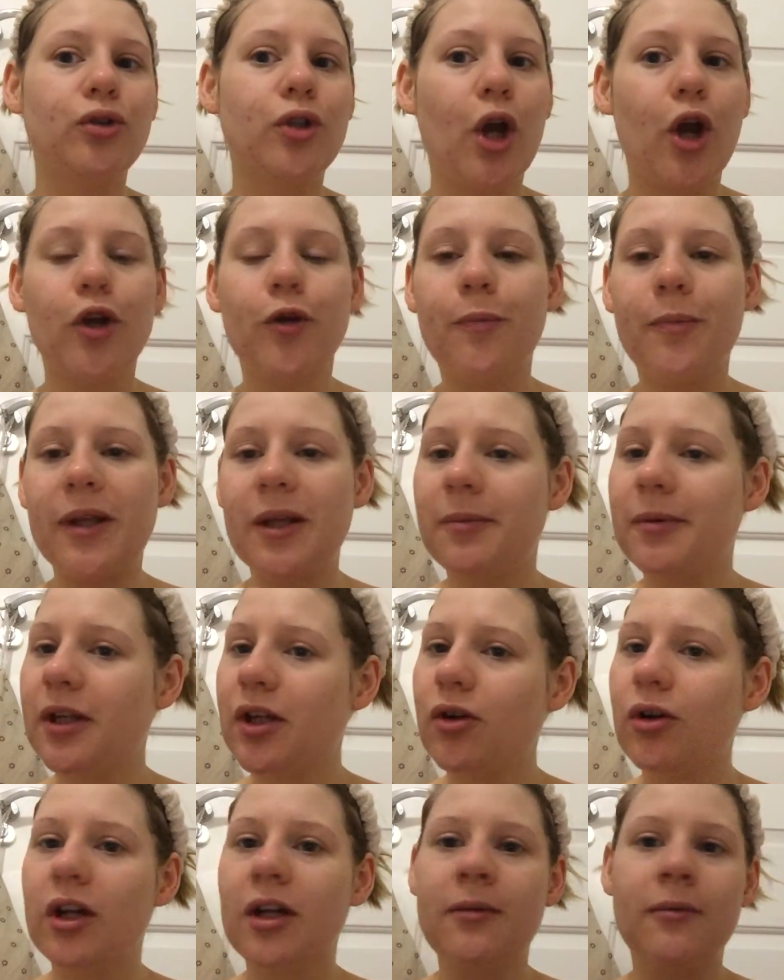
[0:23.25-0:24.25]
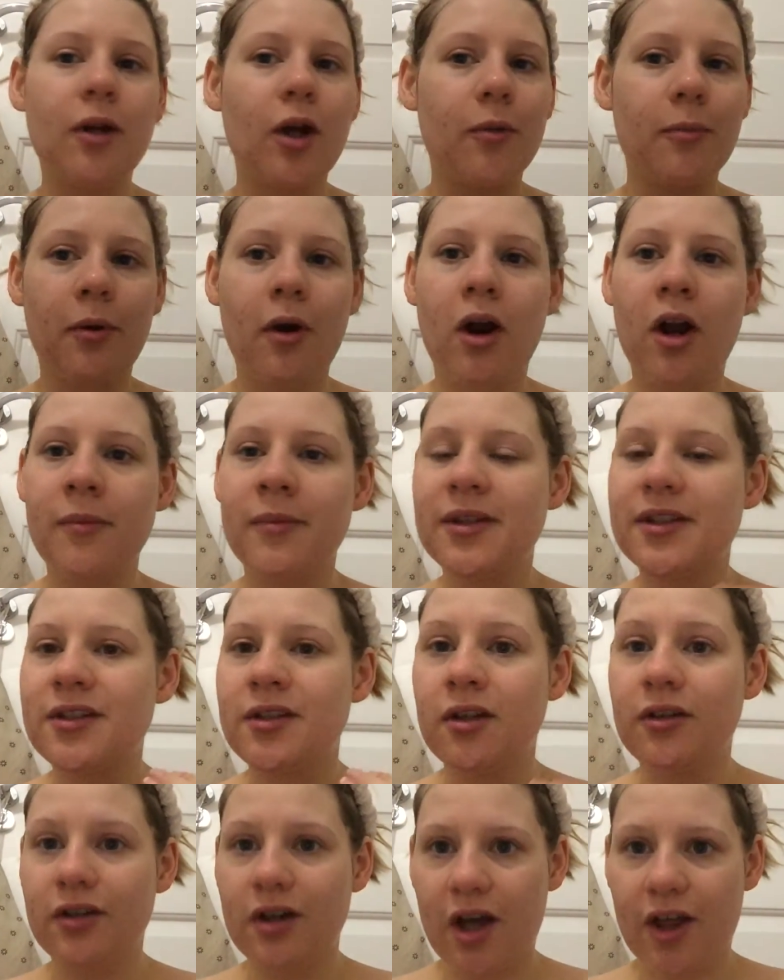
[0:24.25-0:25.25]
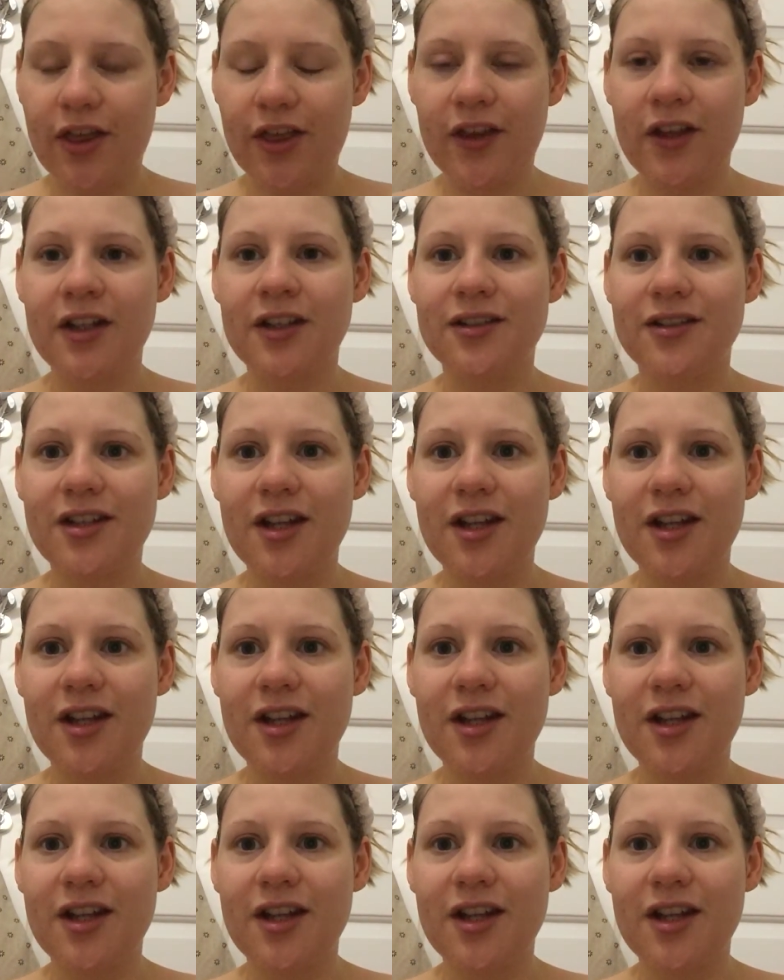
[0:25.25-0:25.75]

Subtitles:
no BB cream, no primers, no nothing,